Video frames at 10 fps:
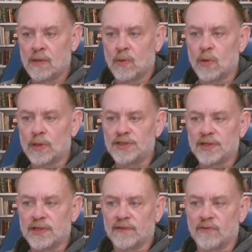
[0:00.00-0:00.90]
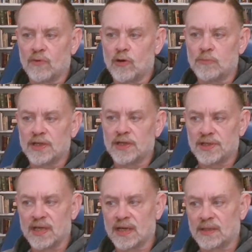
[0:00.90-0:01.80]
Origin of the
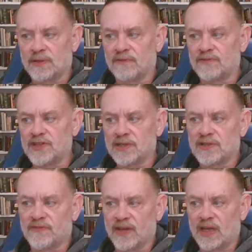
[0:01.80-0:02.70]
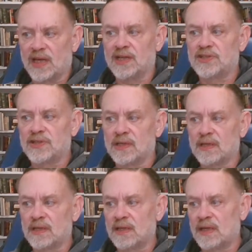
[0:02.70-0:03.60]
Romish doctrine of
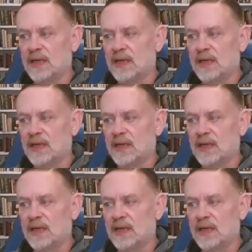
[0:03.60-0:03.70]
justification